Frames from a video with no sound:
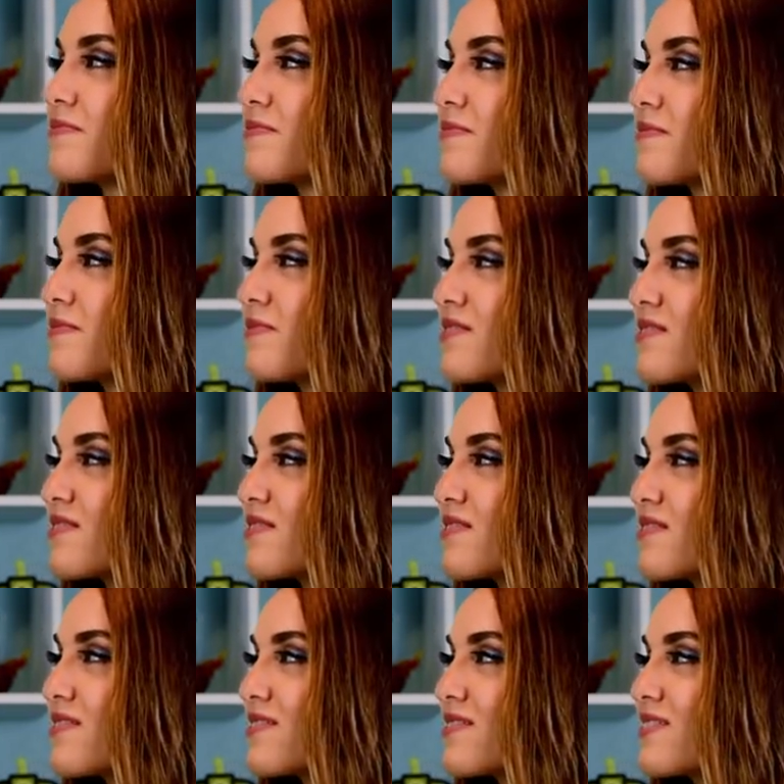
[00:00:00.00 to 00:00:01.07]

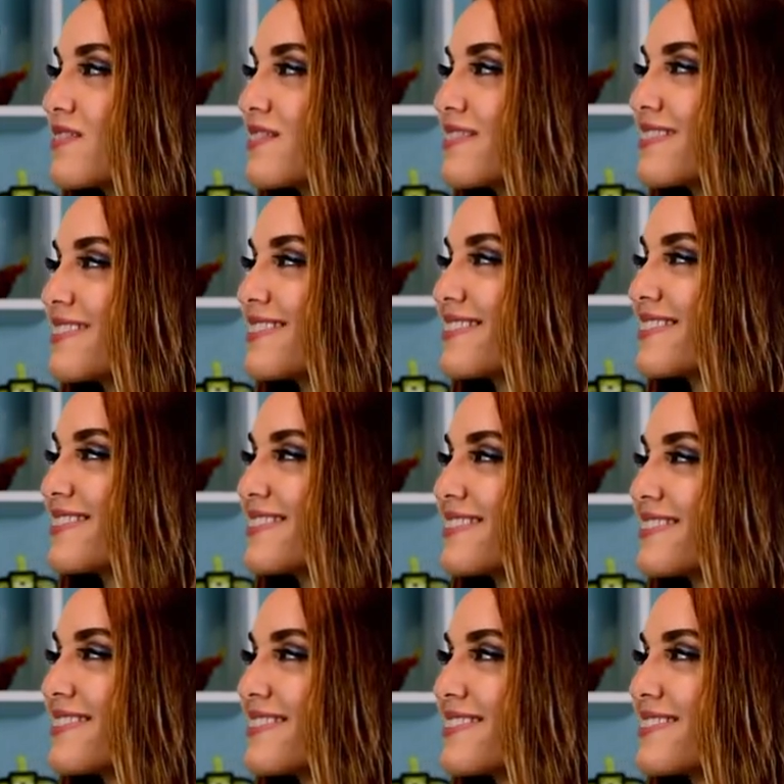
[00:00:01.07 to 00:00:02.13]

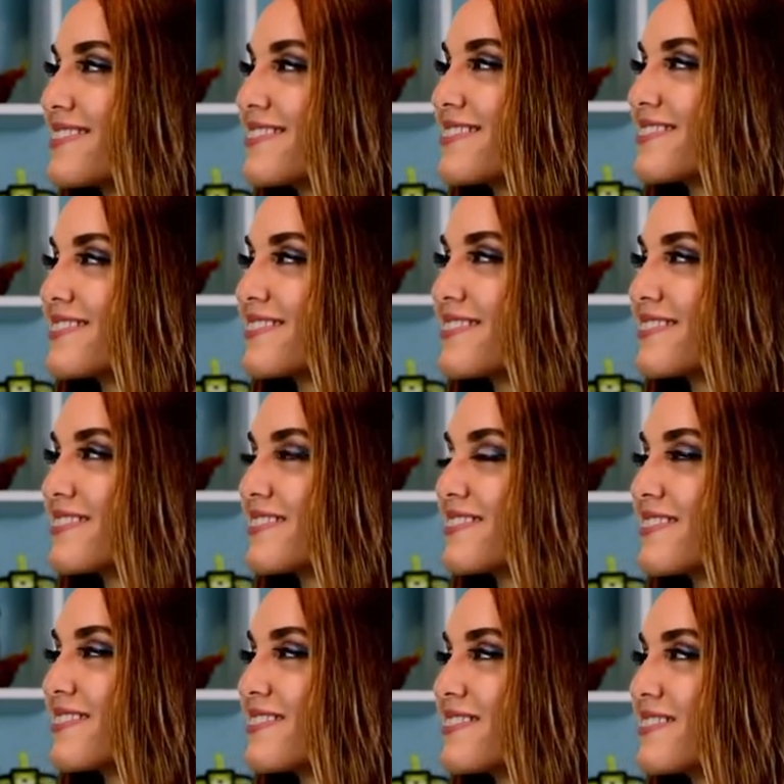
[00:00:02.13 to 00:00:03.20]

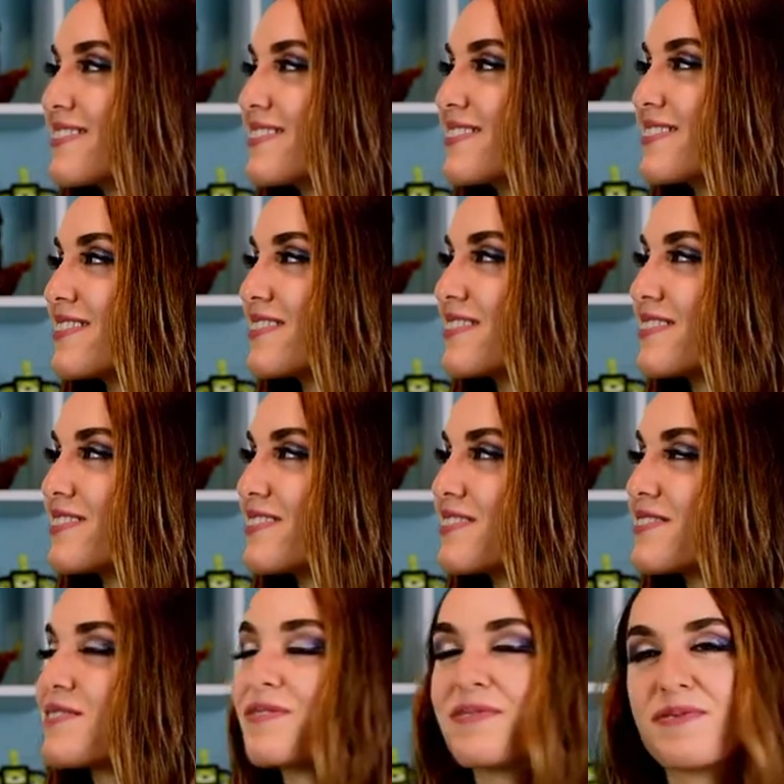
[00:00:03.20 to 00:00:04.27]

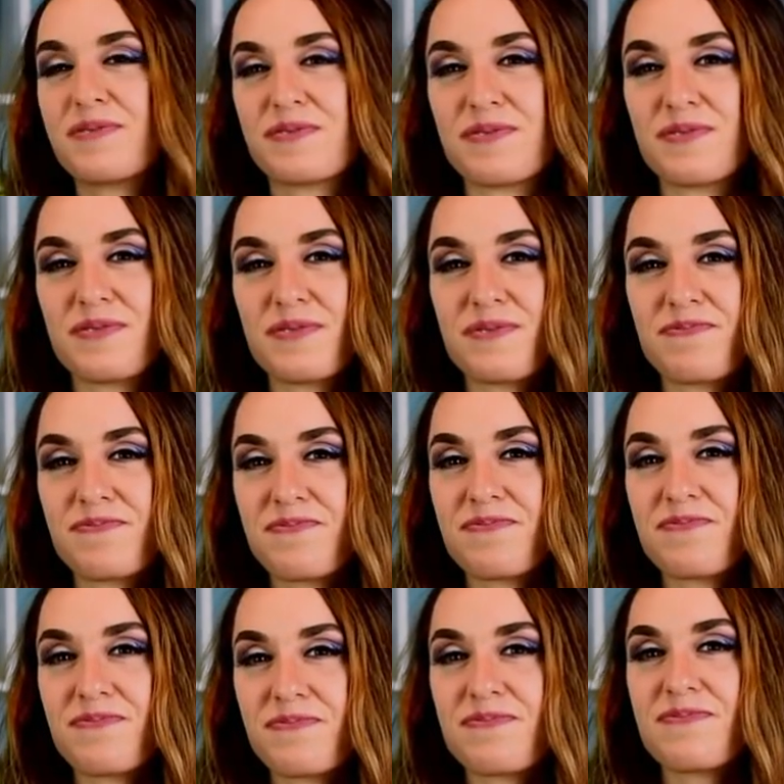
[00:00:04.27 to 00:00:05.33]

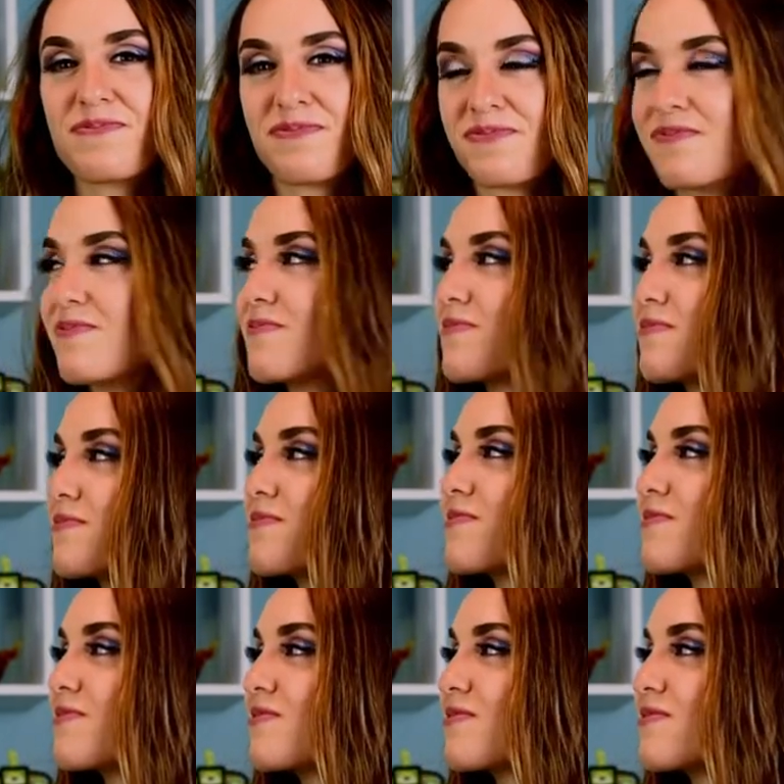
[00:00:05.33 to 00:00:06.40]

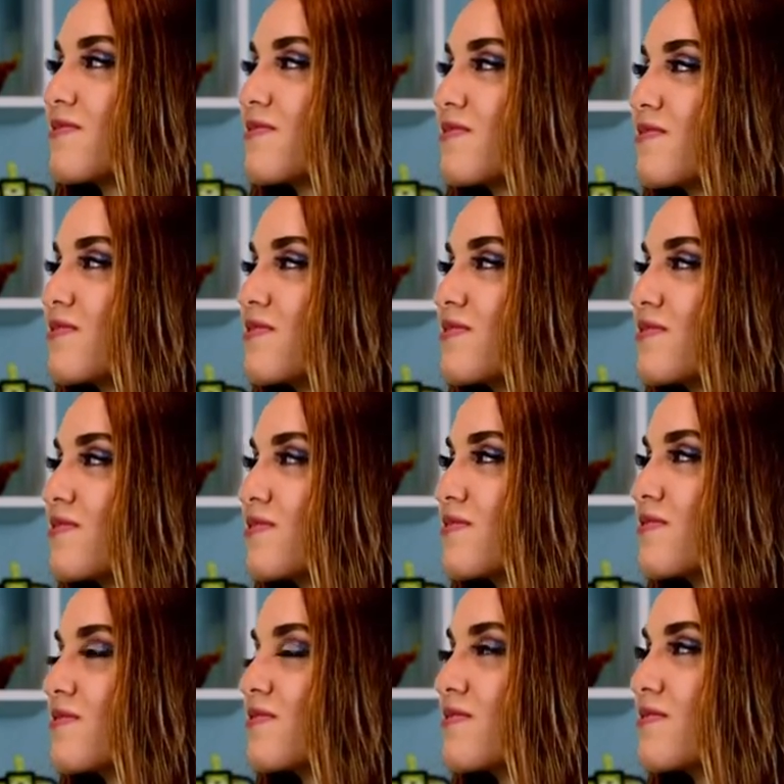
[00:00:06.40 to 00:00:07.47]

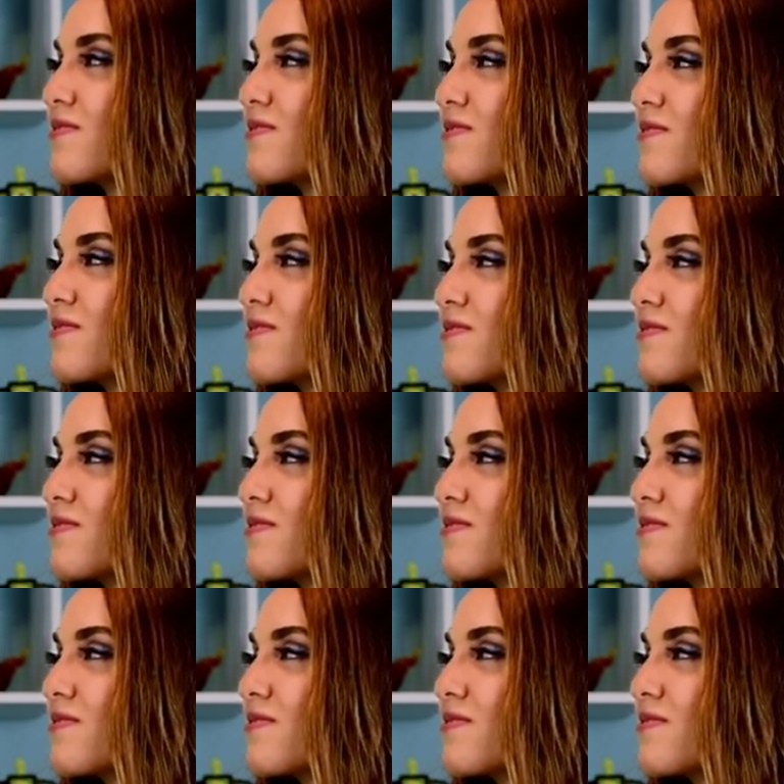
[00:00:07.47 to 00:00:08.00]
(silent)